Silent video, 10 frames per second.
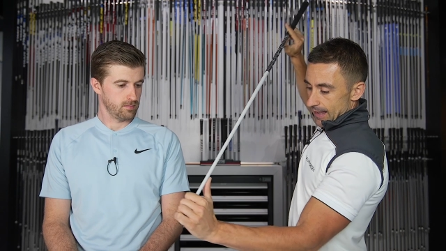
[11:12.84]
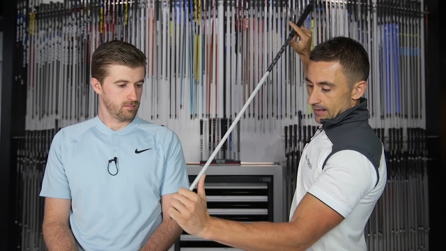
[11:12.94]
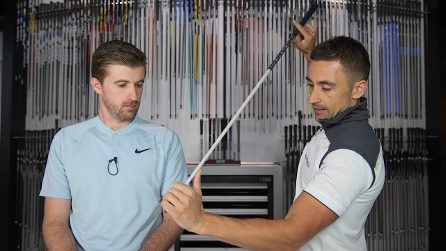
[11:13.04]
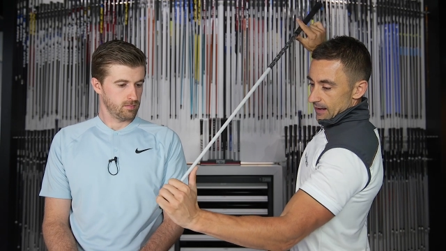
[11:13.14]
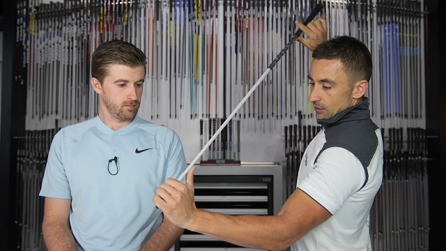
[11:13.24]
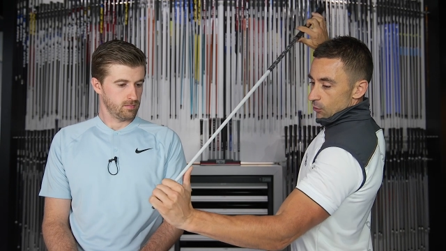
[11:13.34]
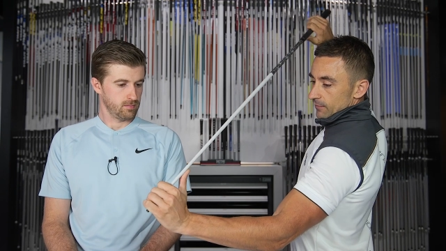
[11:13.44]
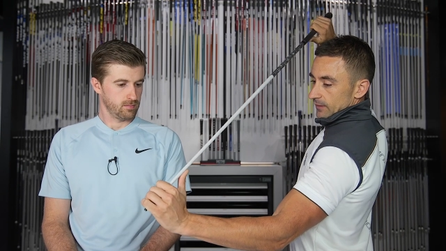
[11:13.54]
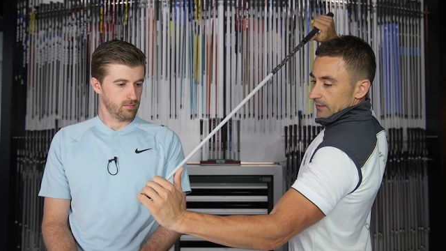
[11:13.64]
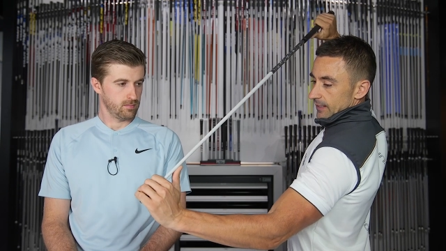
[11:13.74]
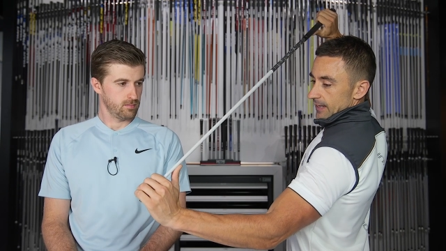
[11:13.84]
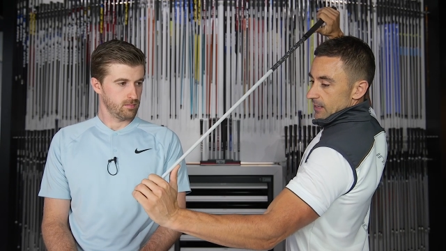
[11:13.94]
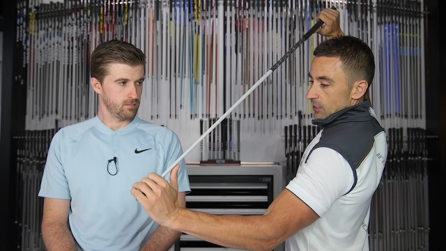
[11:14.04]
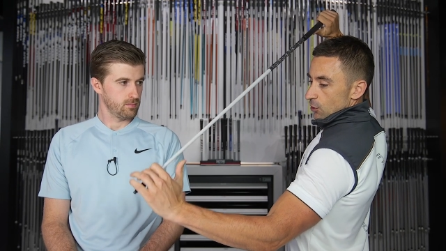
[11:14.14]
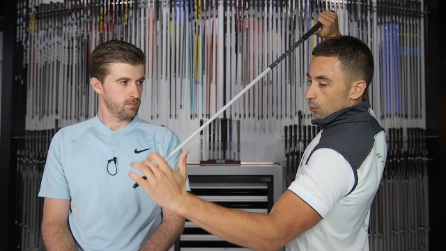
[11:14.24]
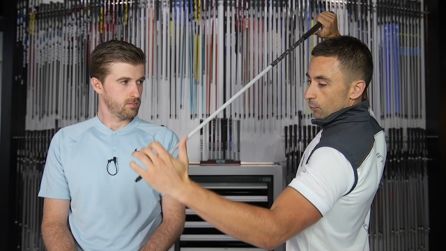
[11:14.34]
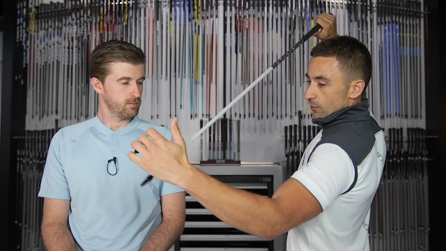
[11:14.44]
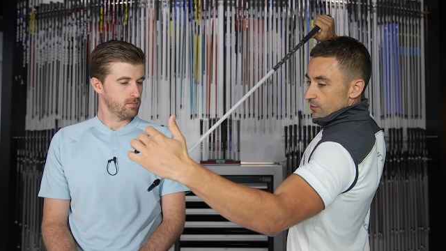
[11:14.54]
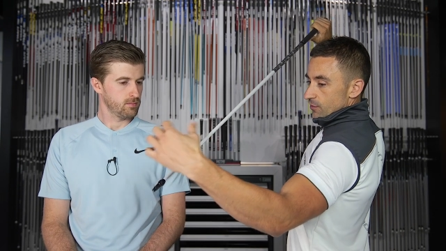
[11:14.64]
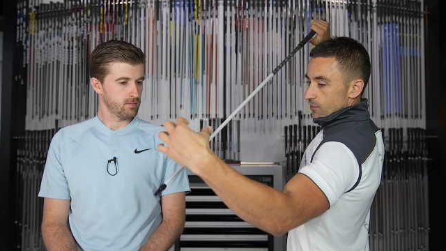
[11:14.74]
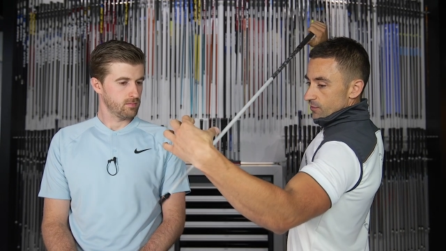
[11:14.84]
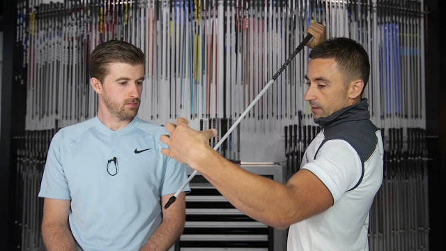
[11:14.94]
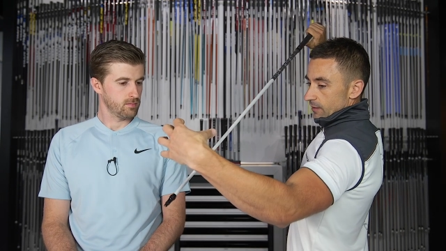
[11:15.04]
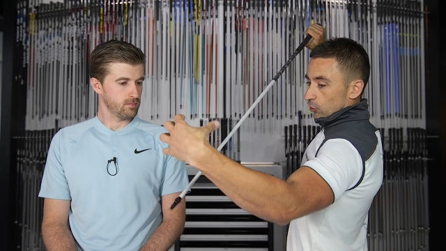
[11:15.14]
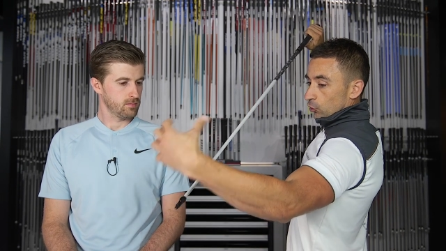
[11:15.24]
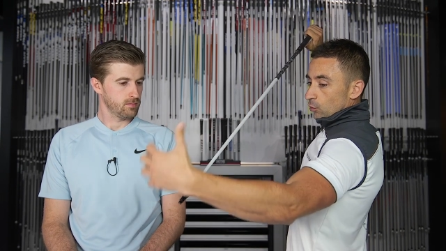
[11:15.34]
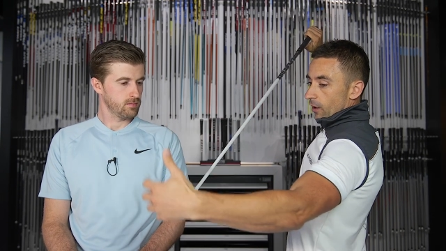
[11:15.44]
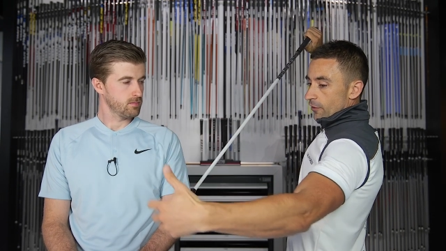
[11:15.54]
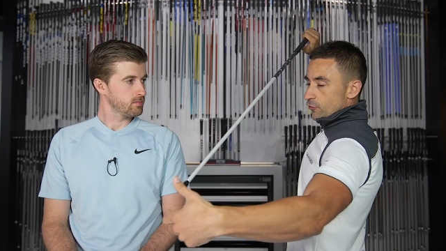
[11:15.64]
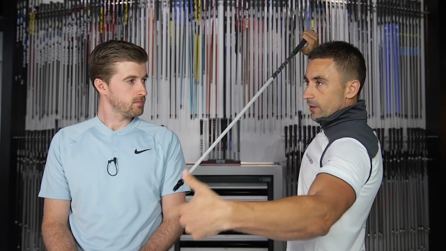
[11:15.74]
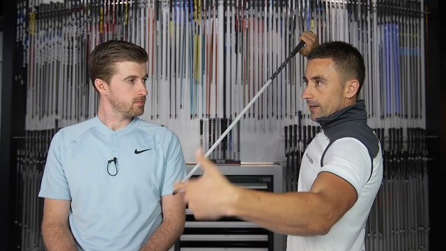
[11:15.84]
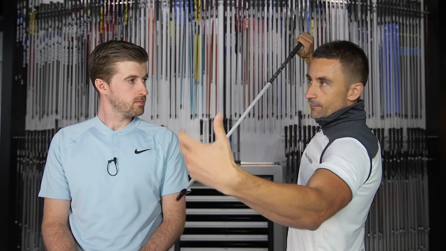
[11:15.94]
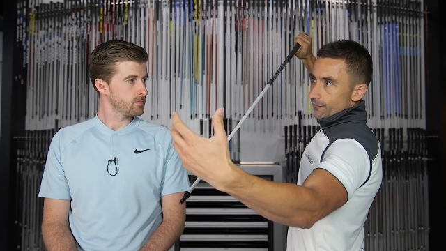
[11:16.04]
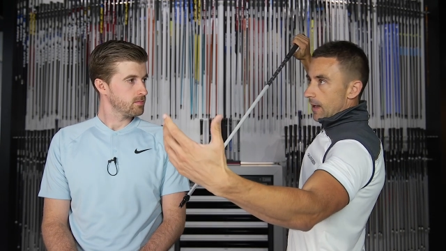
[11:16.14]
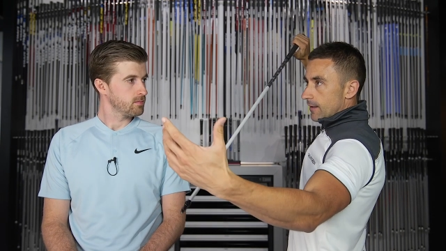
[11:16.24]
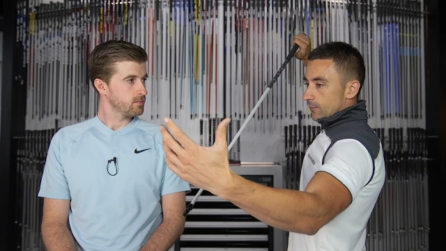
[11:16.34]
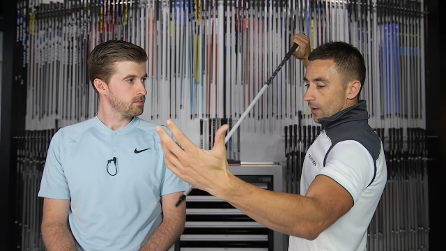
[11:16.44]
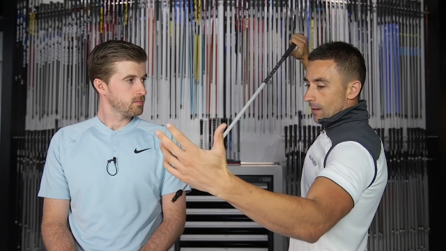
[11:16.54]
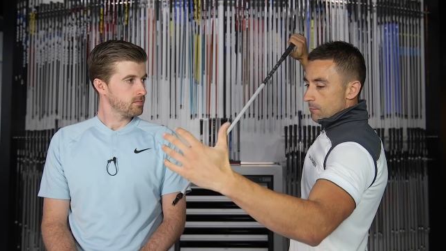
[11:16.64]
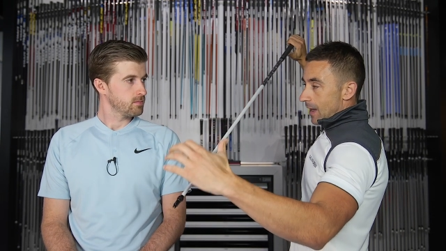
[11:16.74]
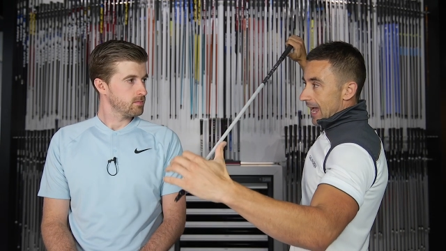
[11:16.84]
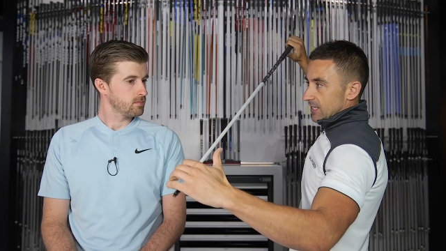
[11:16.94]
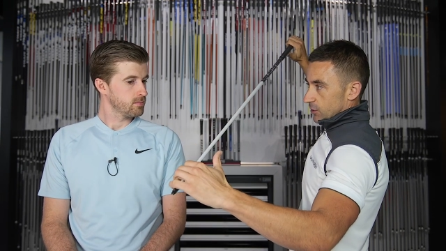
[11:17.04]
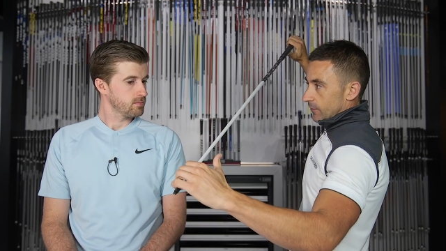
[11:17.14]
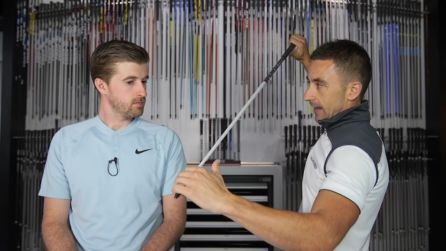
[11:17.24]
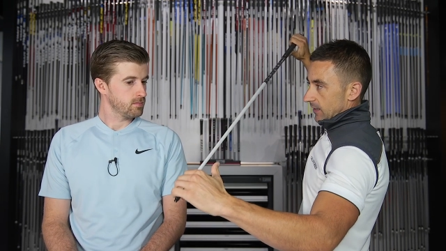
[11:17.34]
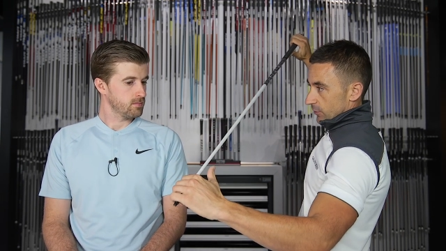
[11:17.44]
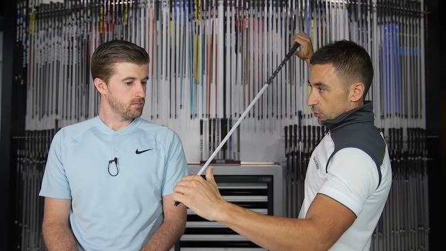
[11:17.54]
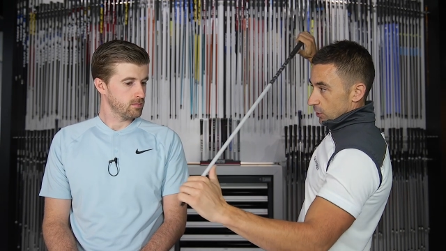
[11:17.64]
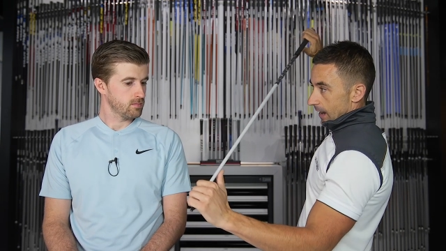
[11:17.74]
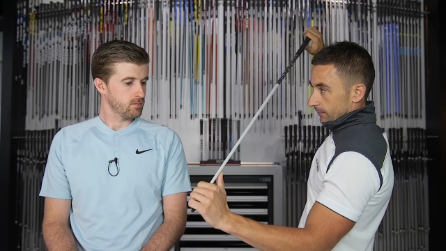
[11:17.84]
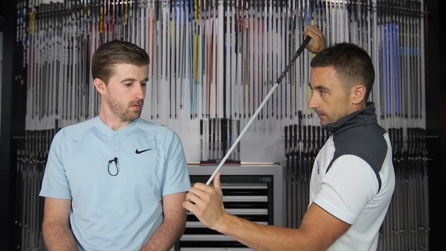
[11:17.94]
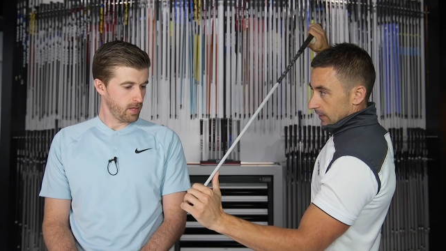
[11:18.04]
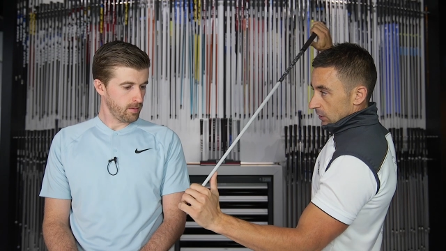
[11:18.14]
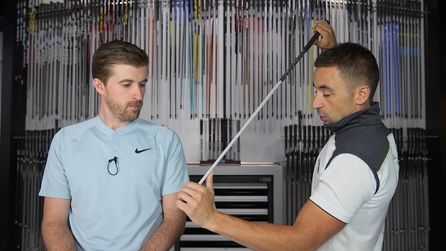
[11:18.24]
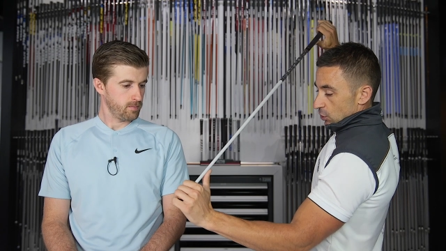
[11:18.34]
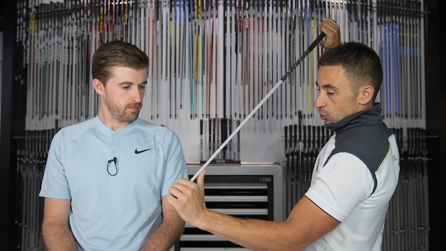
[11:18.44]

Speaker 1: it, it, obviously, you know, there's, there's the 205 gram mass on the end of a shaft. Yep.